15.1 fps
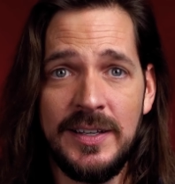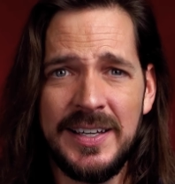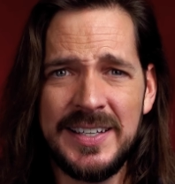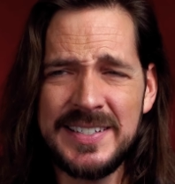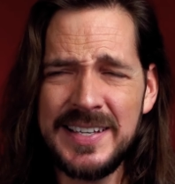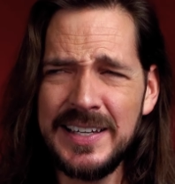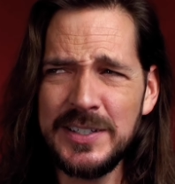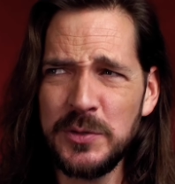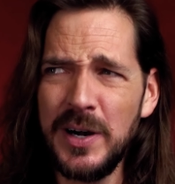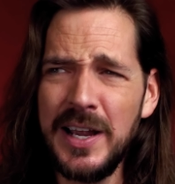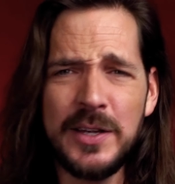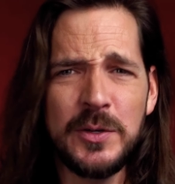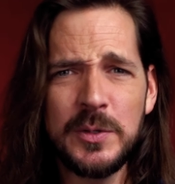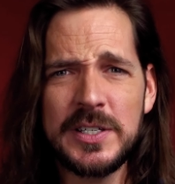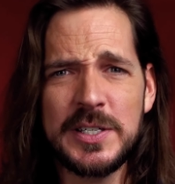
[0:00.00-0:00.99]
it's like
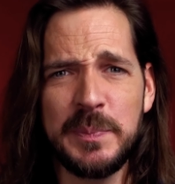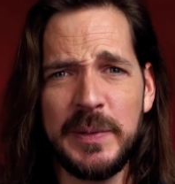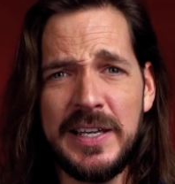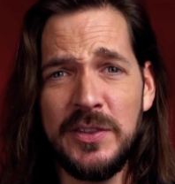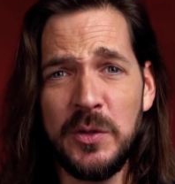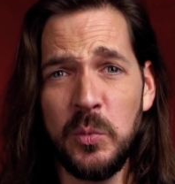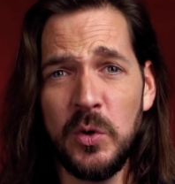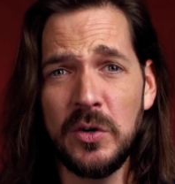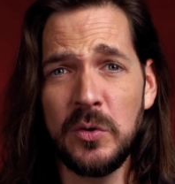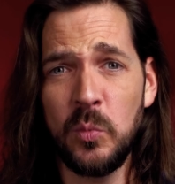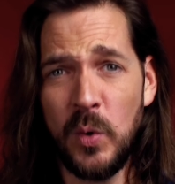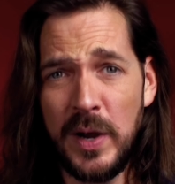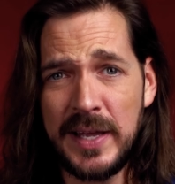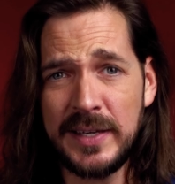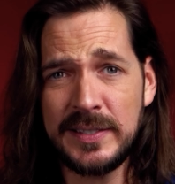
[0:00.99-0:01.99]
trying to explain the word
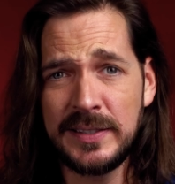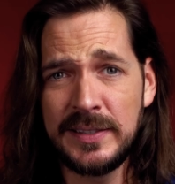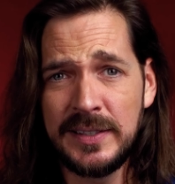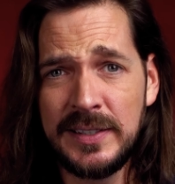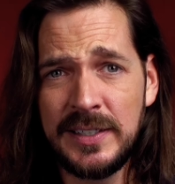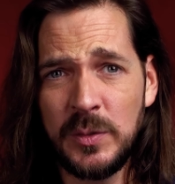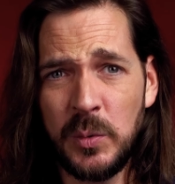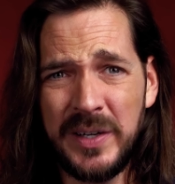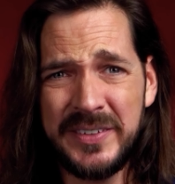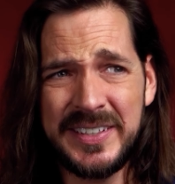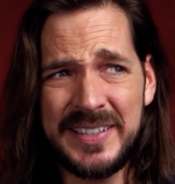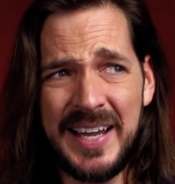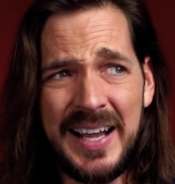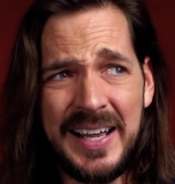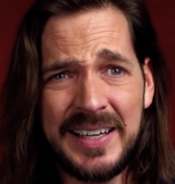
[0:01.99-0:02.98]
wet while
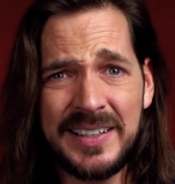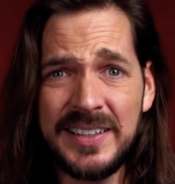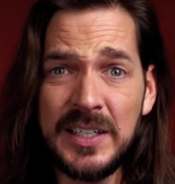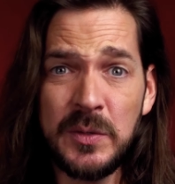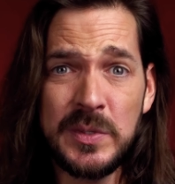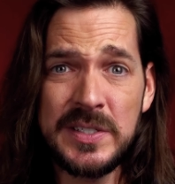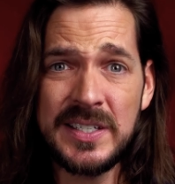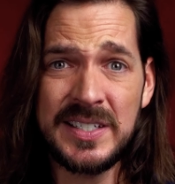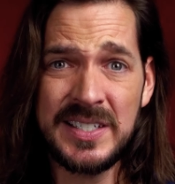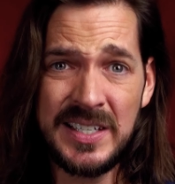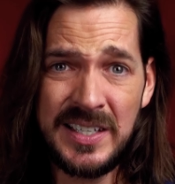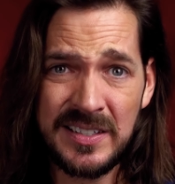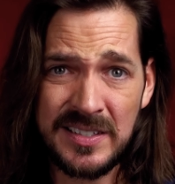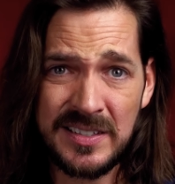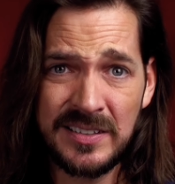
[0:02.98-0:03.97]
denying liquids
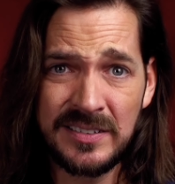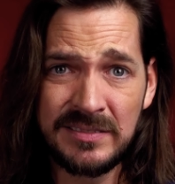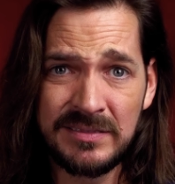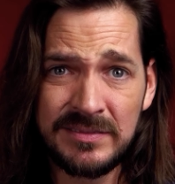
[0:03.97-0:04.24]
exist.